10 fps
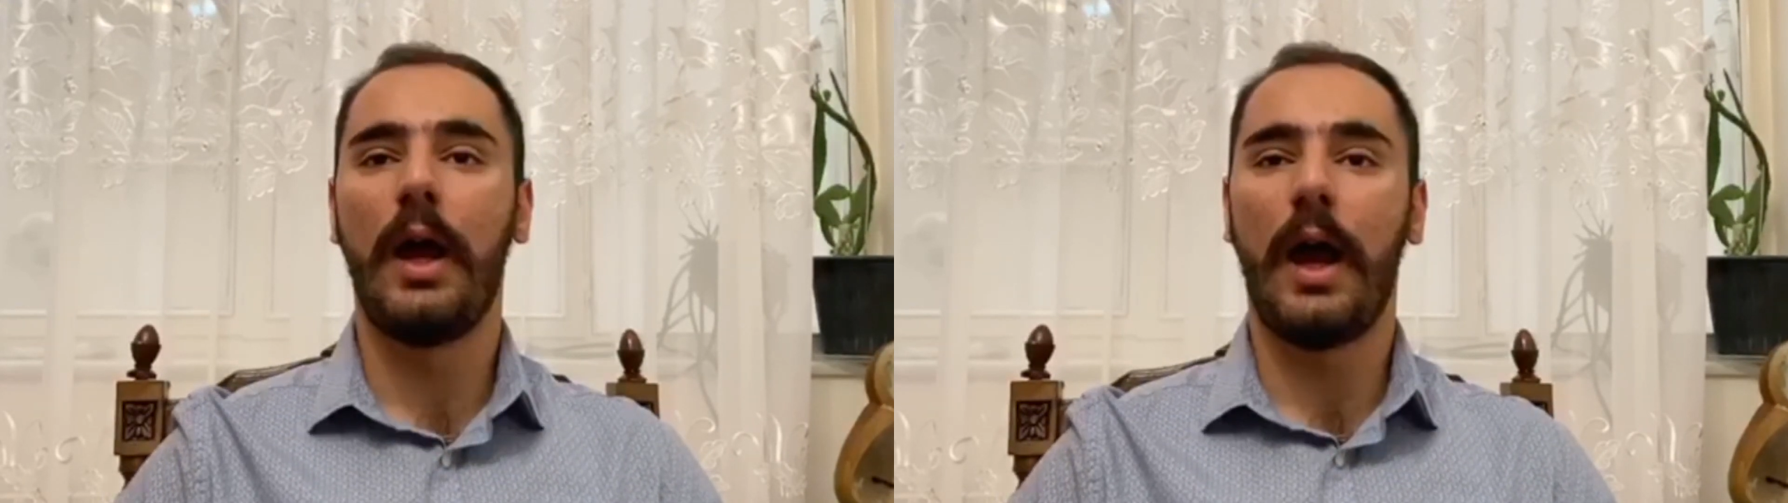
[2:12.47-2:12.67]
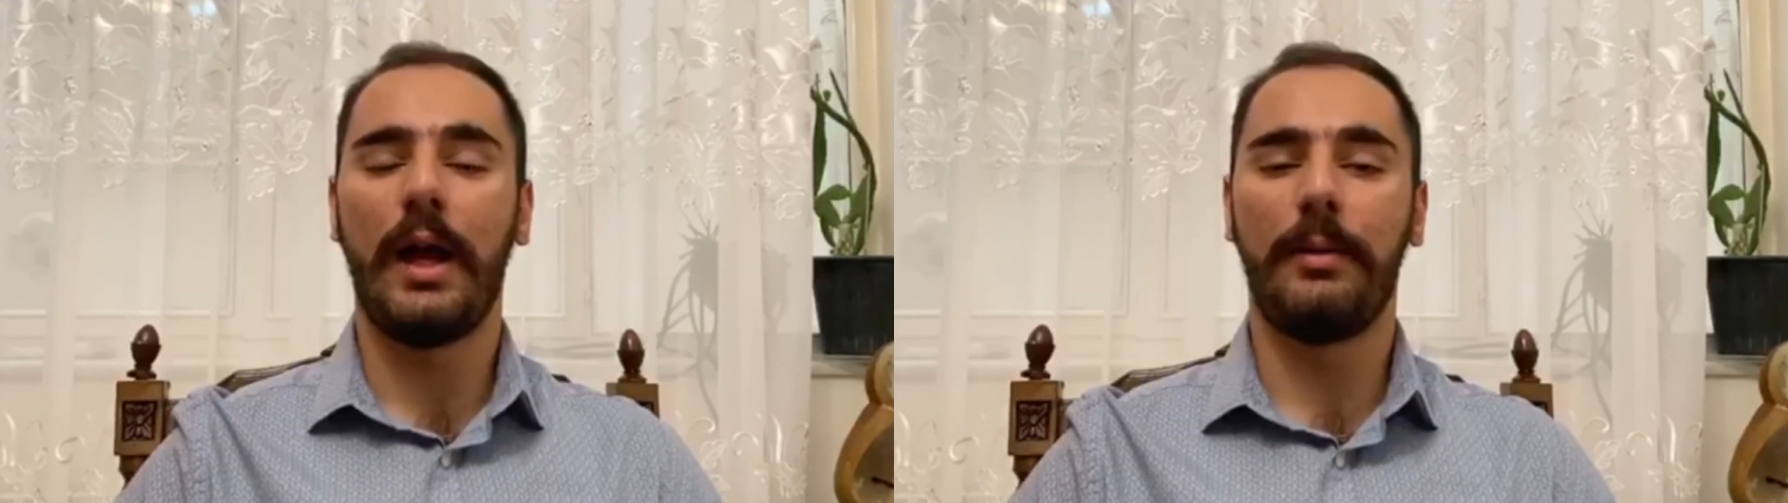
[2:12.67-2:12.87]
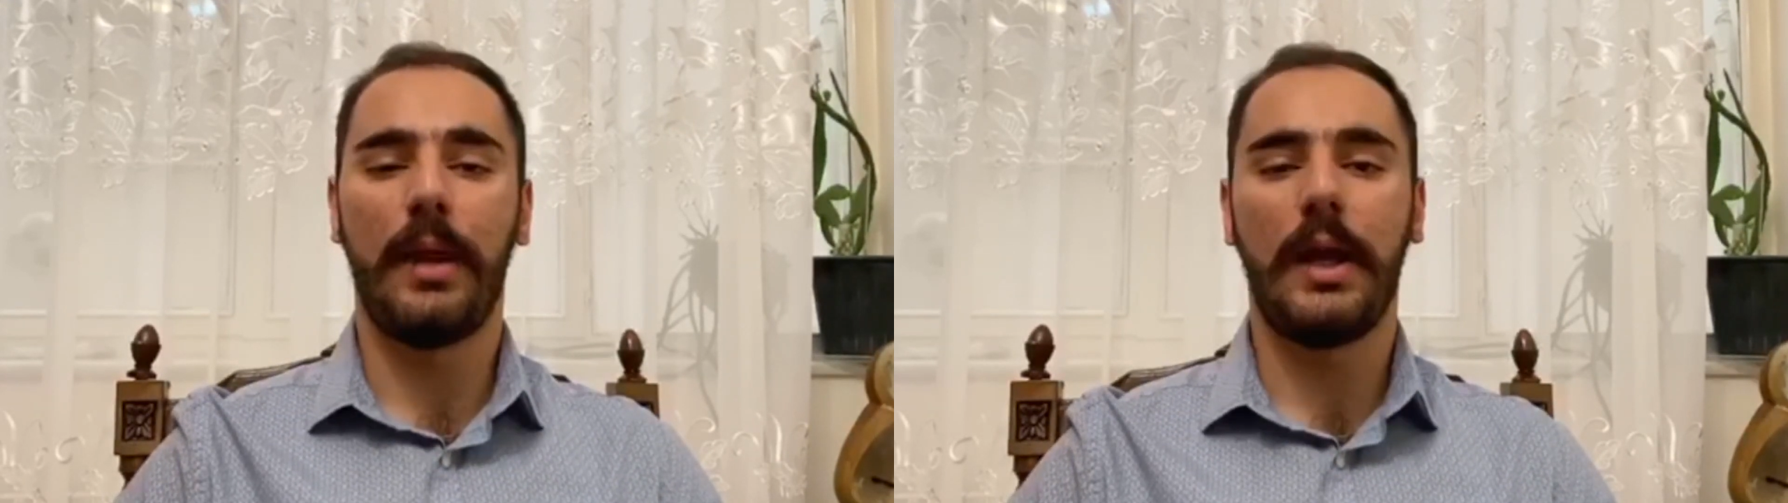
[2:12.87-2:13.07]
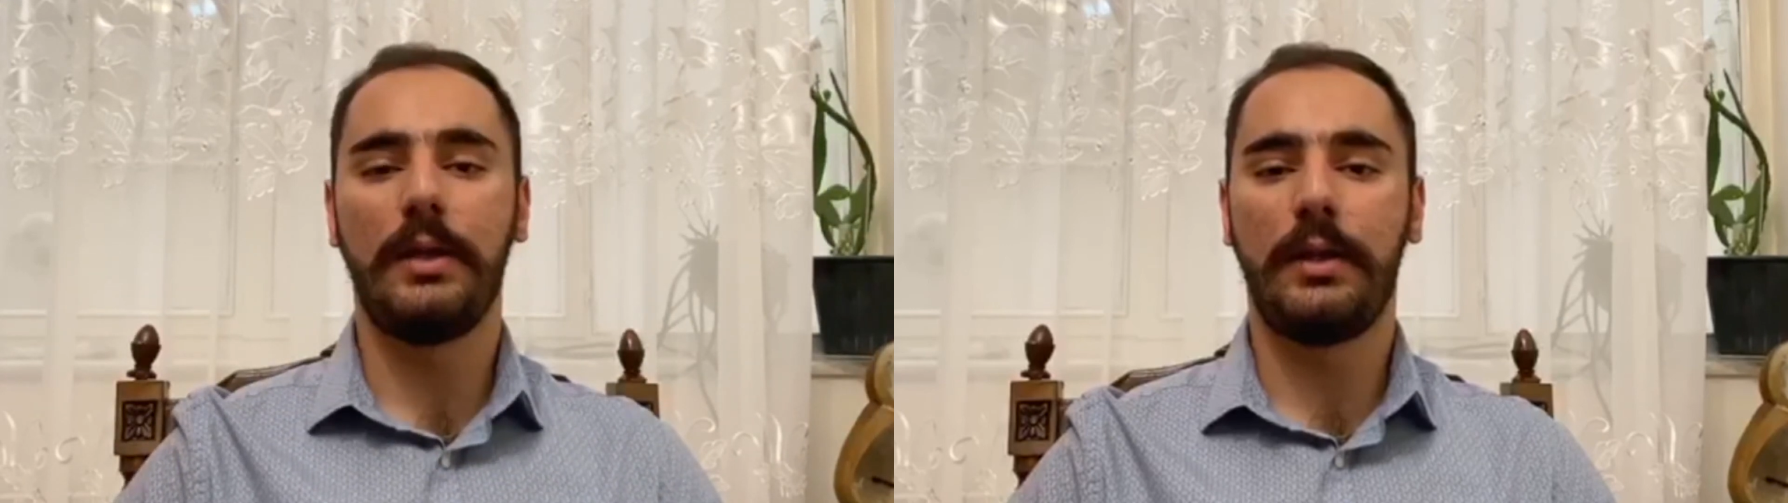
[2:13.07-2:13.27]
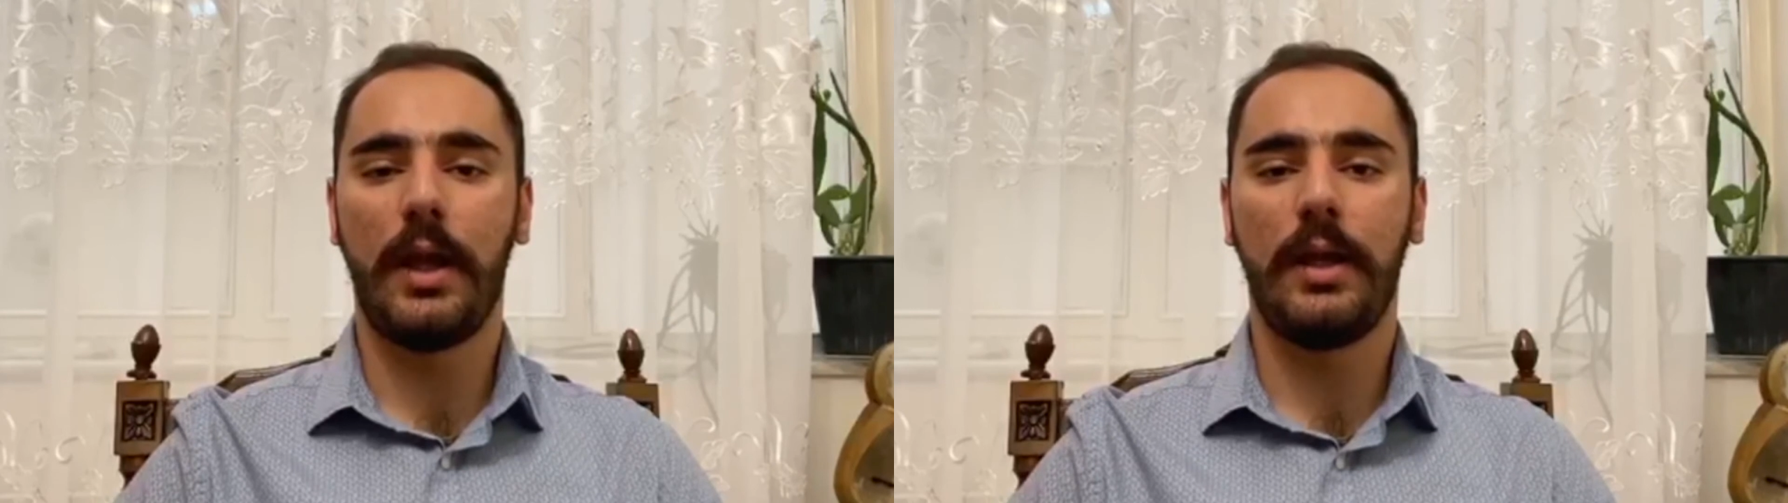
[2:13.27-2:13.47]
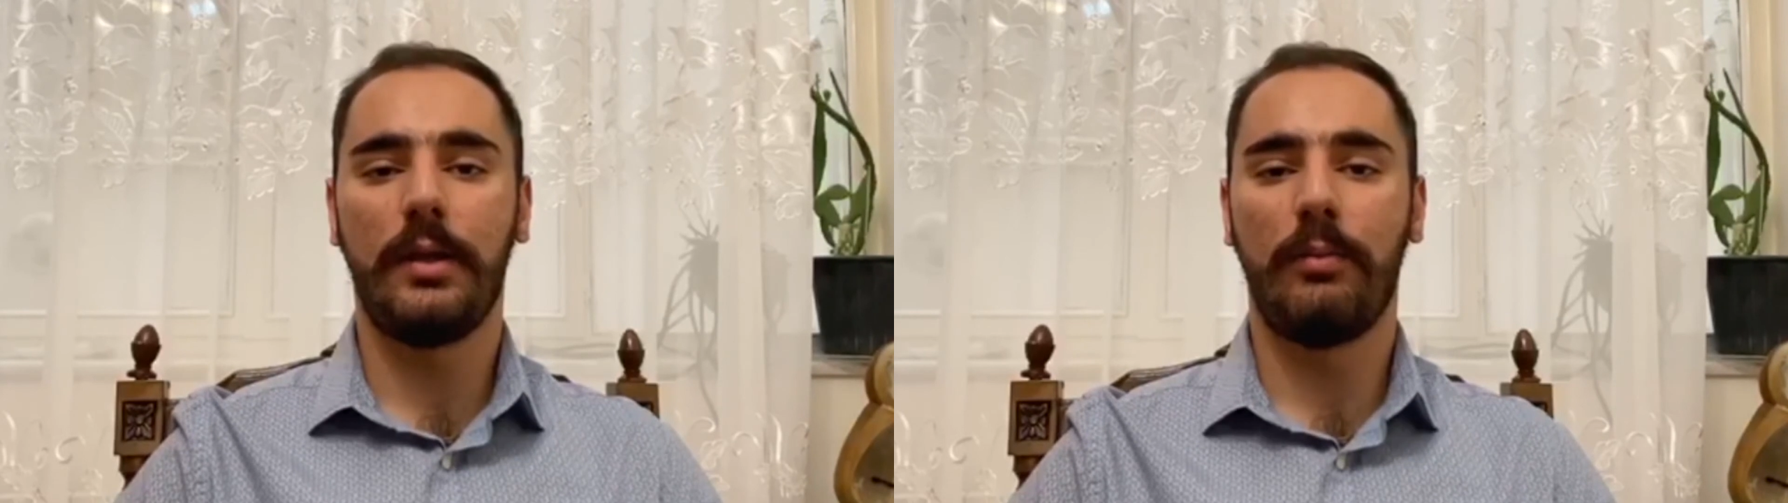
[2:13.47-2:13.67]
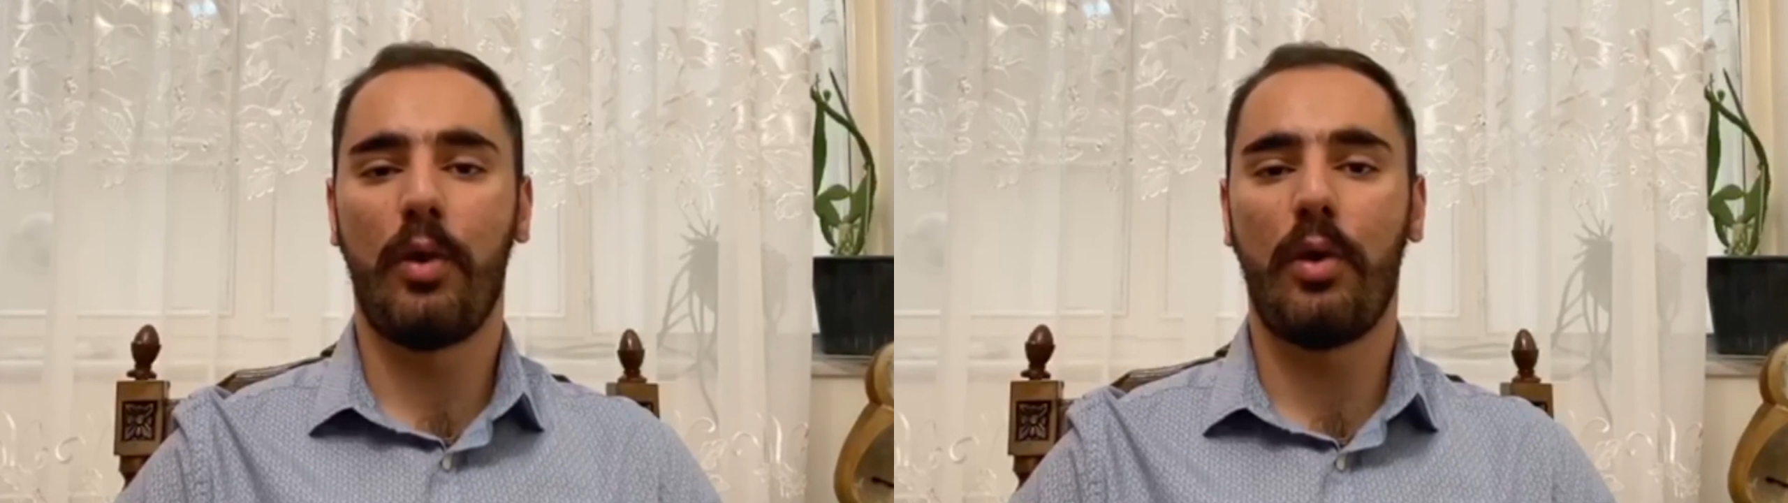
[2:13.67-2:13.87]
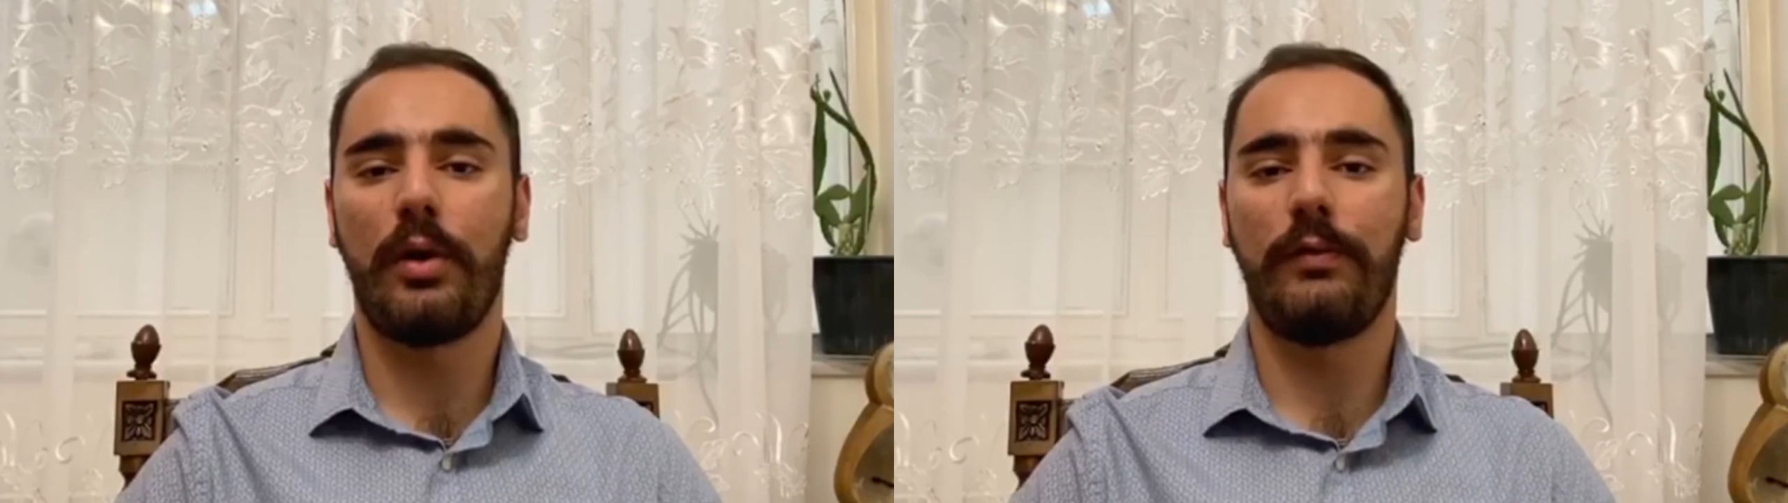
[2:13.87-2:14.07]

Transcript: and maintain a more